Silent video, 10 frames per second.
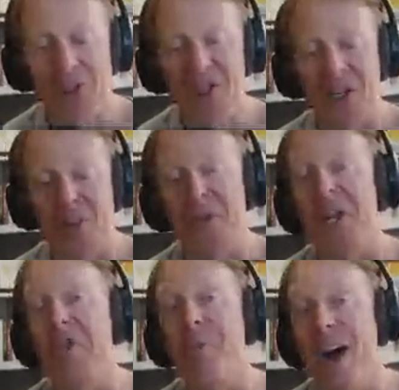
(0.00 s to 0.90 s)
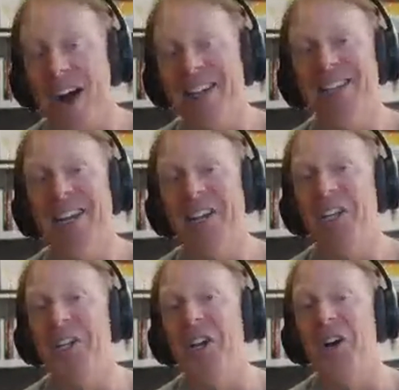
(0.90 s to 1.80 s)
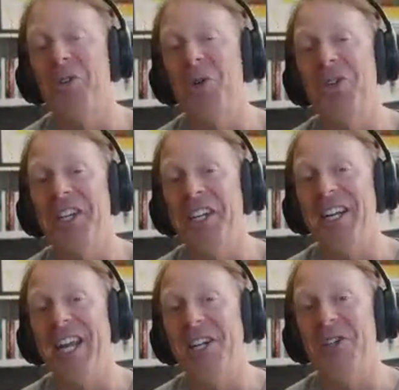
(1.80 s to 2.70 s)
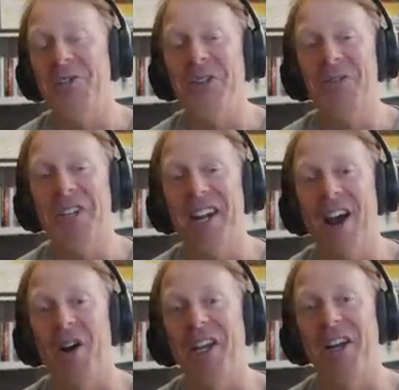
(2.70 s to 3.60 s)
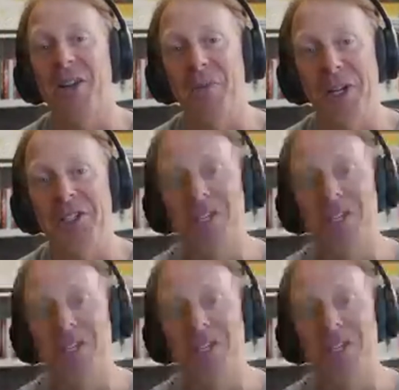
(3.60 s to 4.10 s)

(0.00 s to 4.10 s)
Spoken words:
be my daily gut routine at age 50 and how I got in the best shape of my